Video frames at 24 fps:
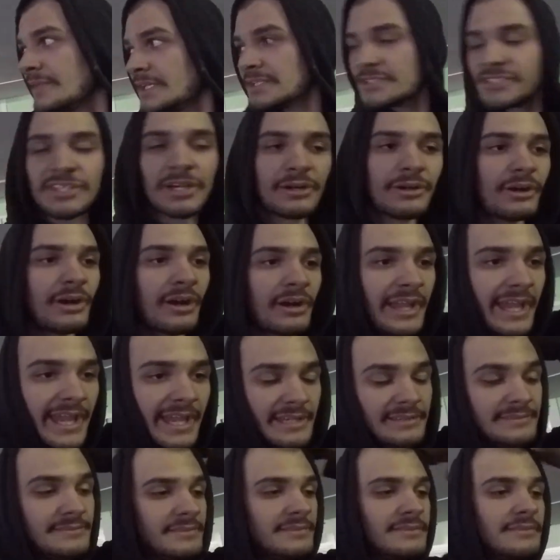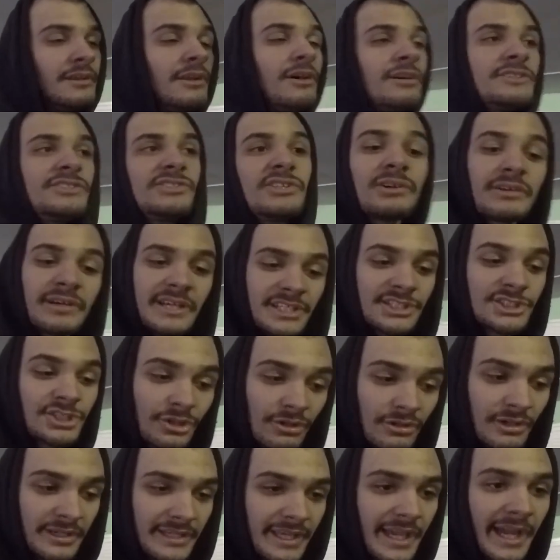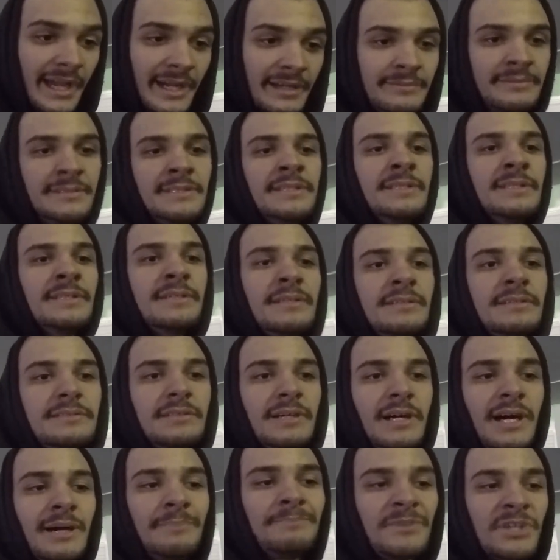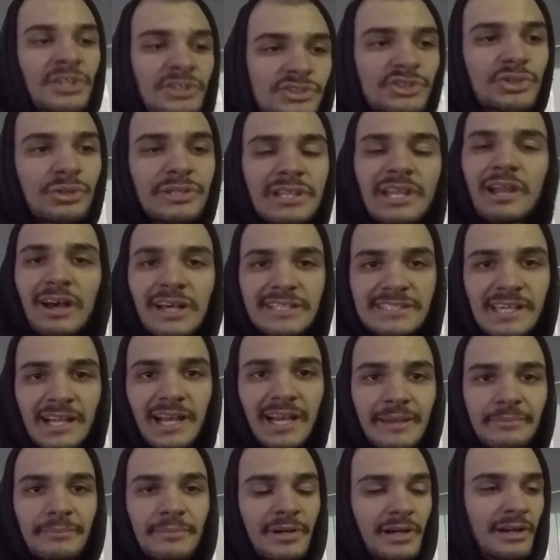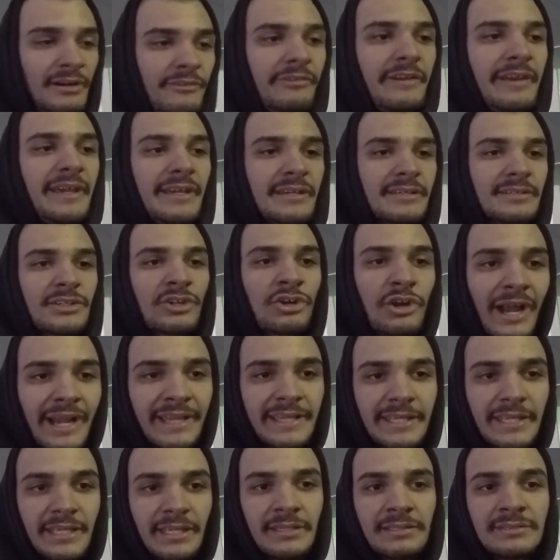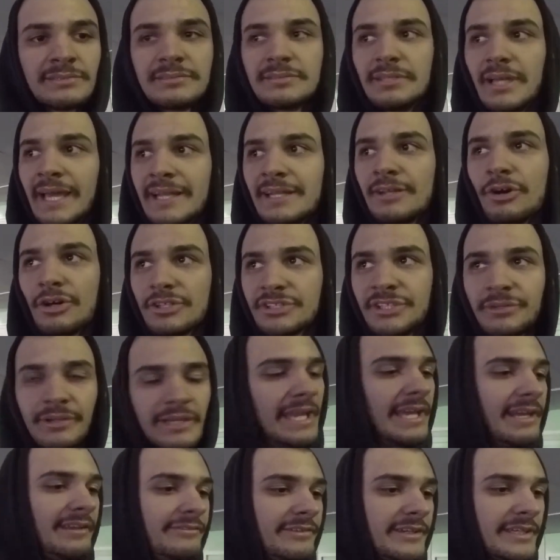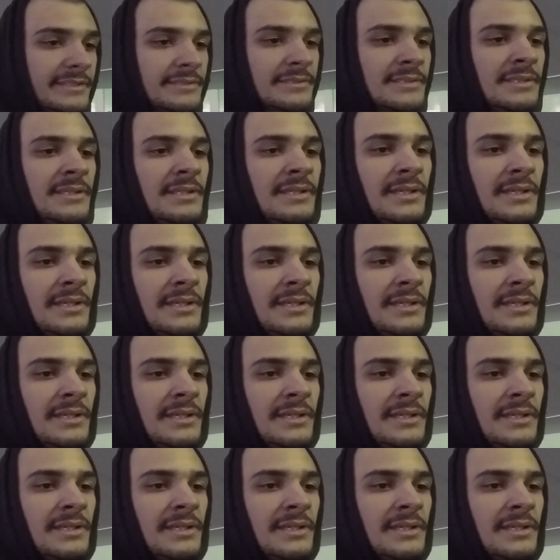So, okay, long story short, yeah. You saw the last clip of it cranking and not doing anything.